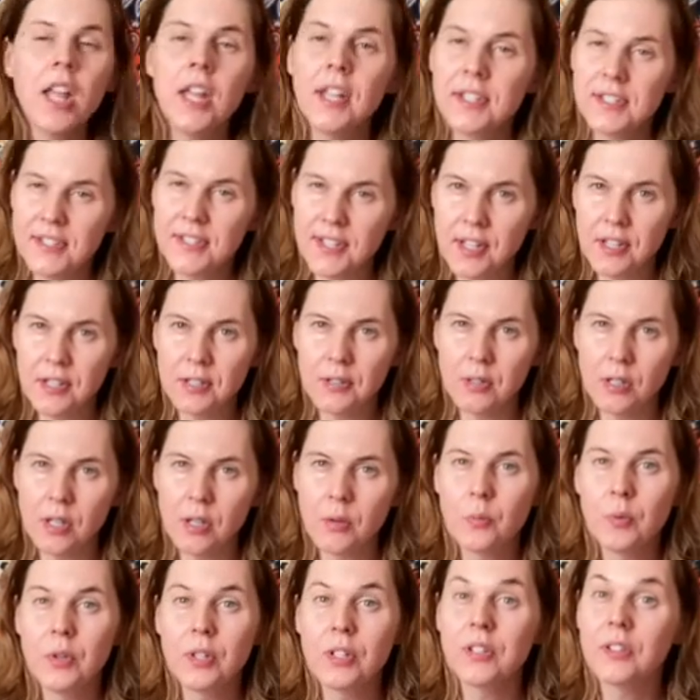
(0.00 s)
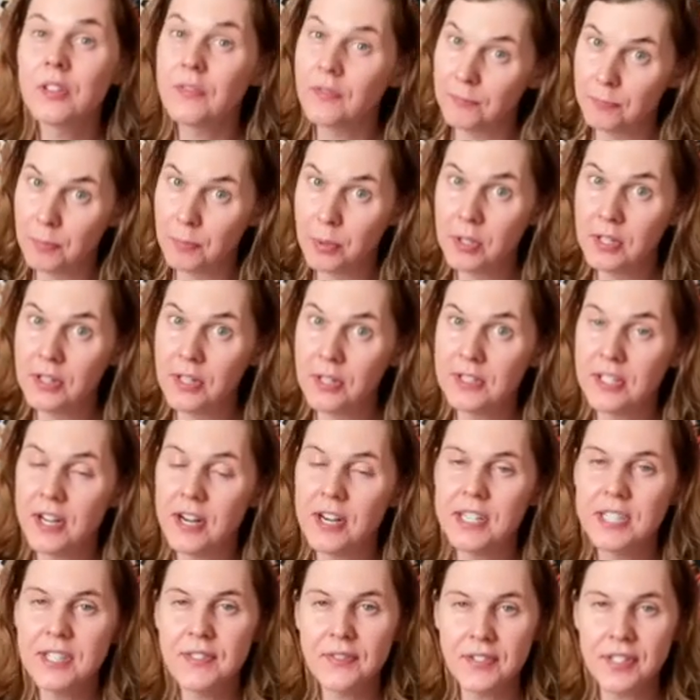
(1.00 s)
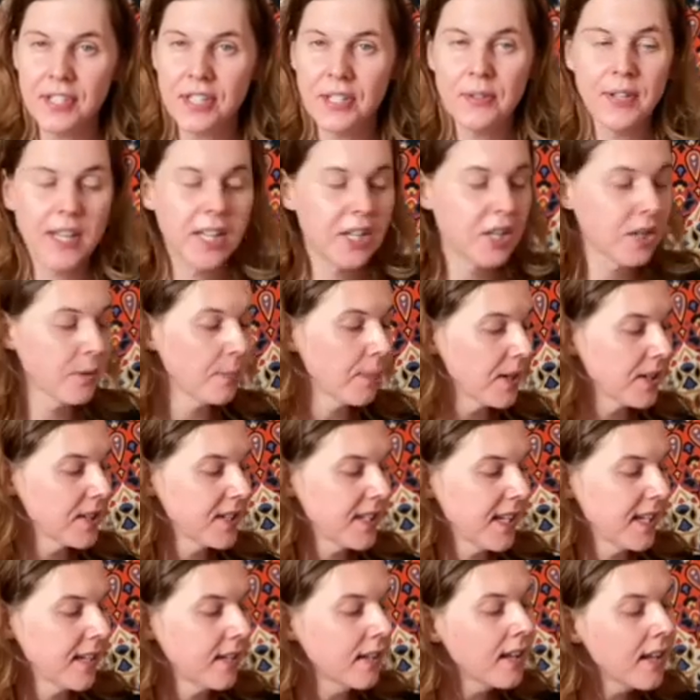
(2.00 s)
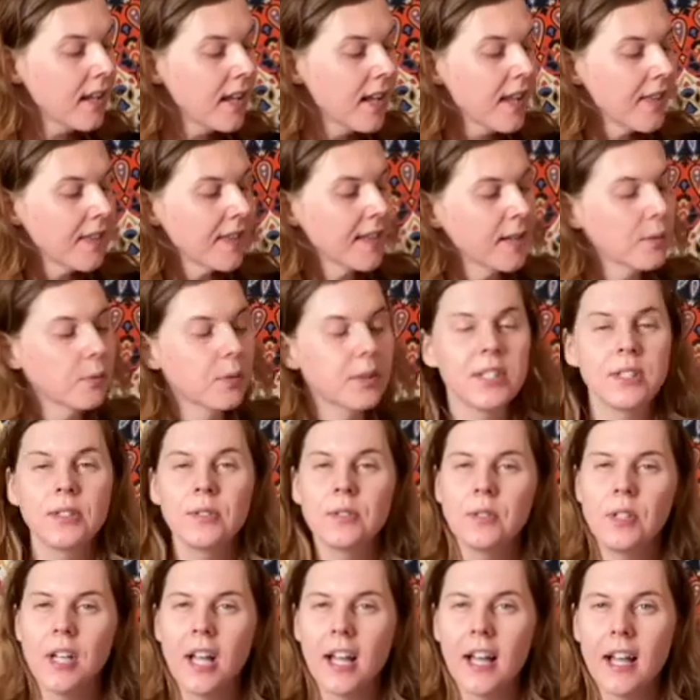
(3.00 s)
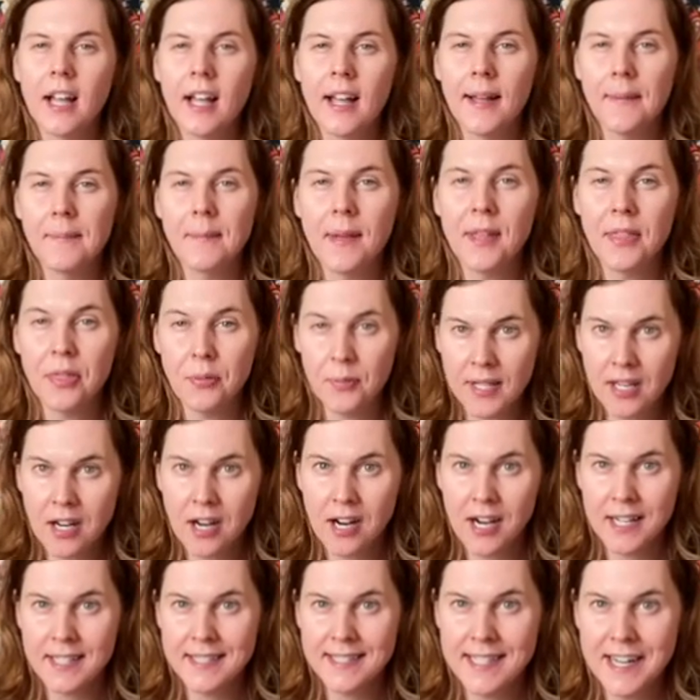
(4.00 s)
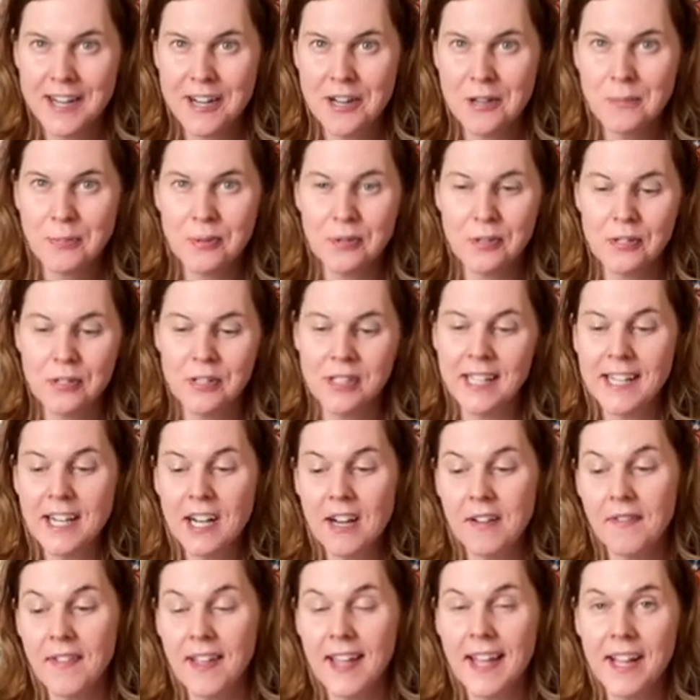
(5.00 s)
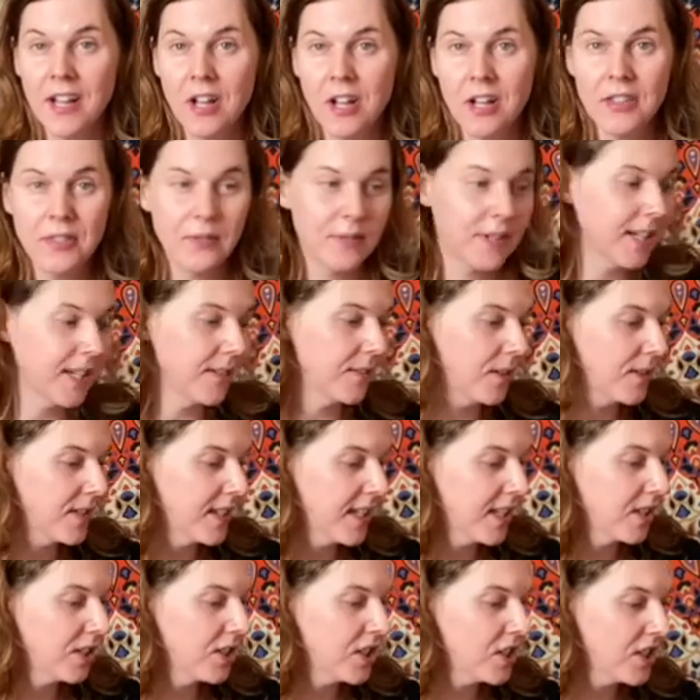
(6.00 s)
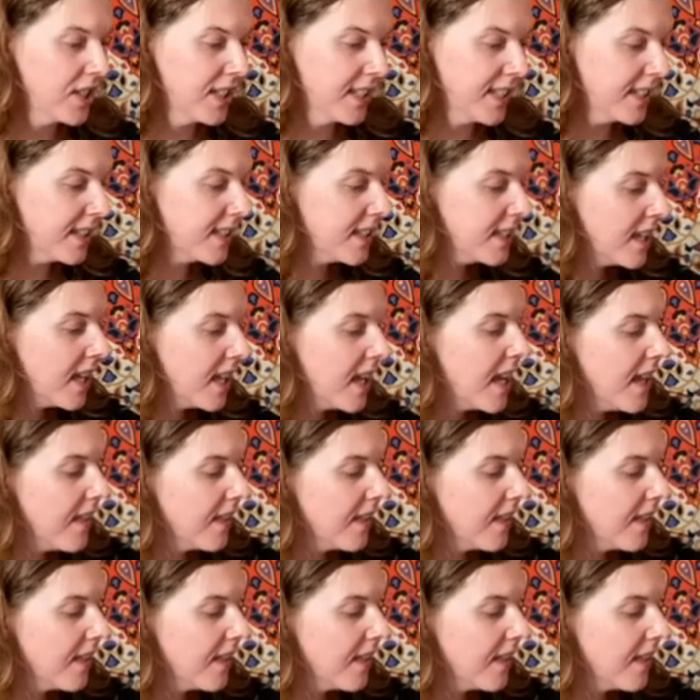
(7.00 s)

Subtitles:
So we'll pull those cards for you and your person. Then we'll do a 3-card tarot pull clarifying all 3 of those energies.